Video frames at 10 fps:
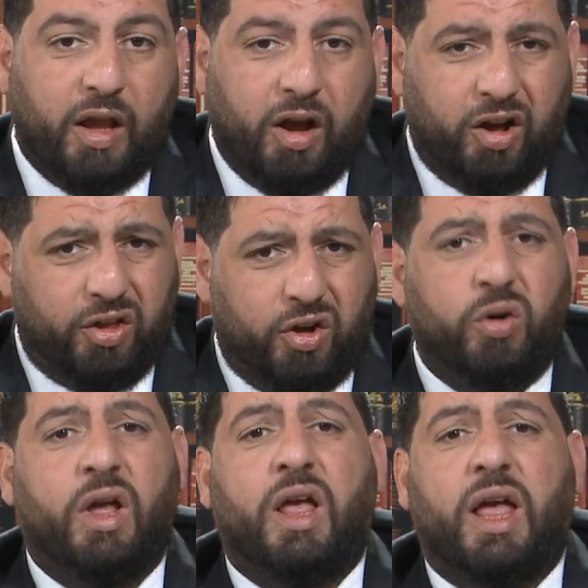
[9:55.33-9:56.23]

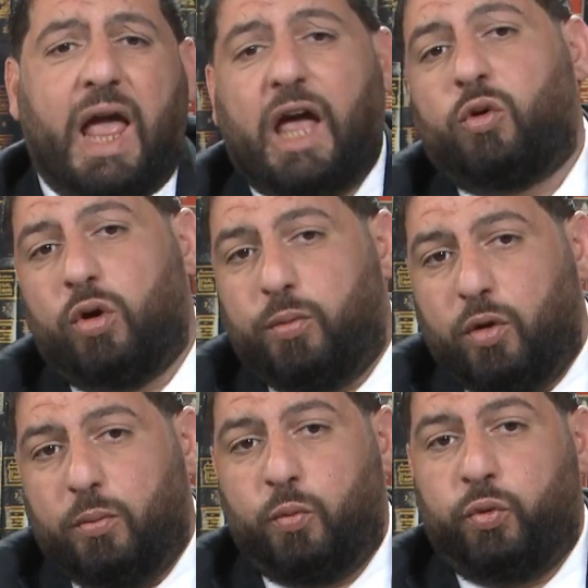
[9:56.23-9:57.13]
although
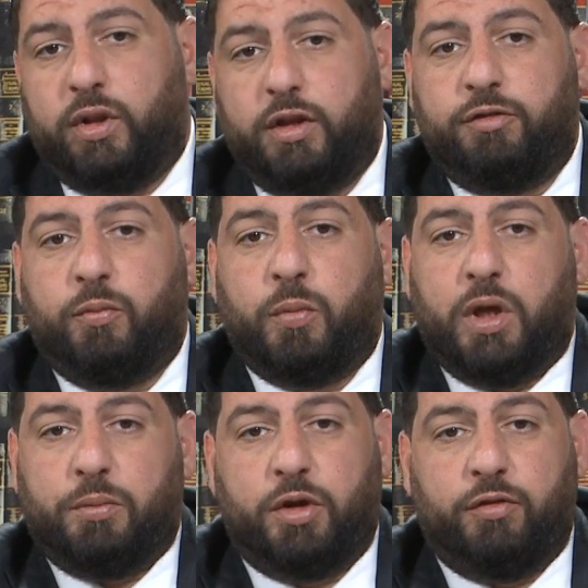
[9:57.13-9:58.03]
equitable relief
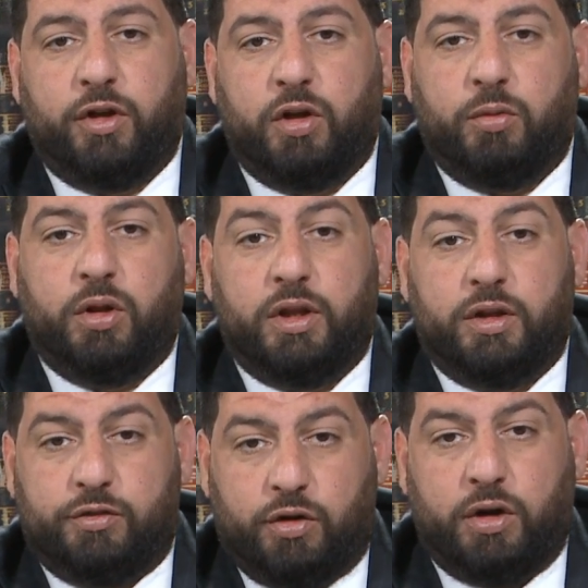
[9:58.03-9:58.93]
might be available in
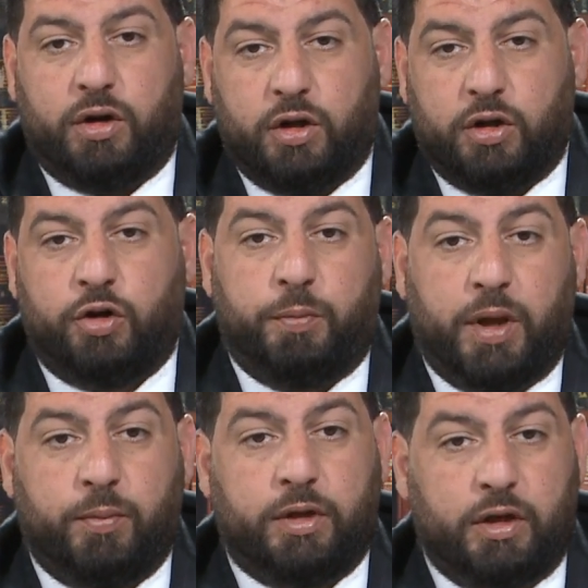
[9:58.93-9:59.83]
certain
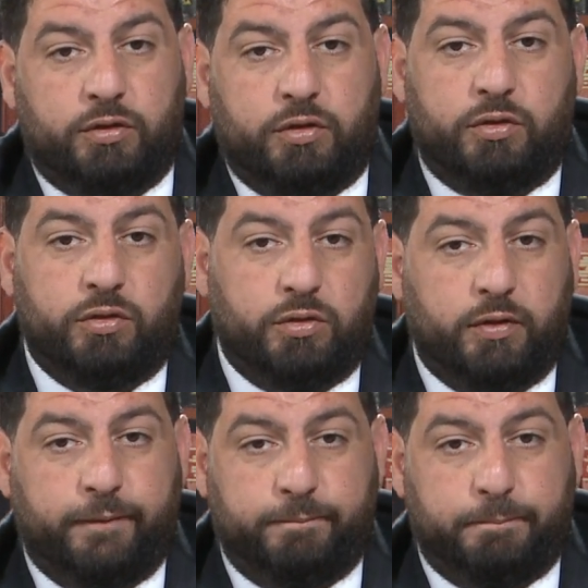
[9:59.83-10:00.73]
underpayment cases.
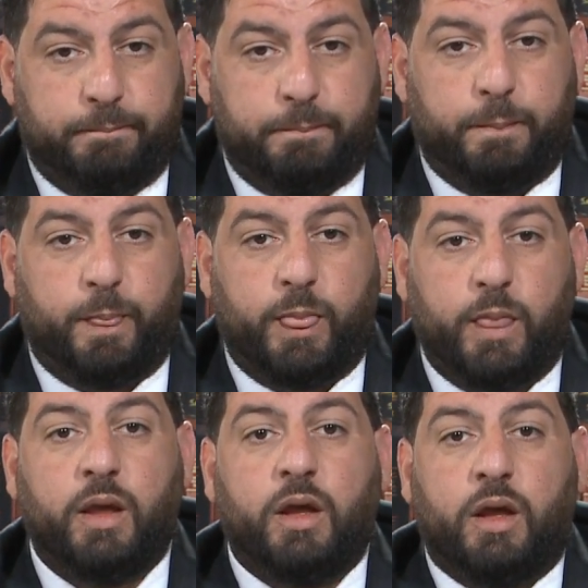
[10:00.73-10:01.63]

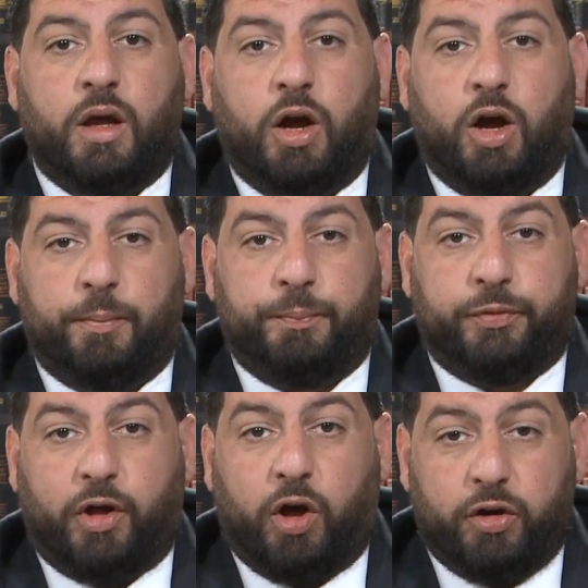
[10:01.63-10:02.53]
The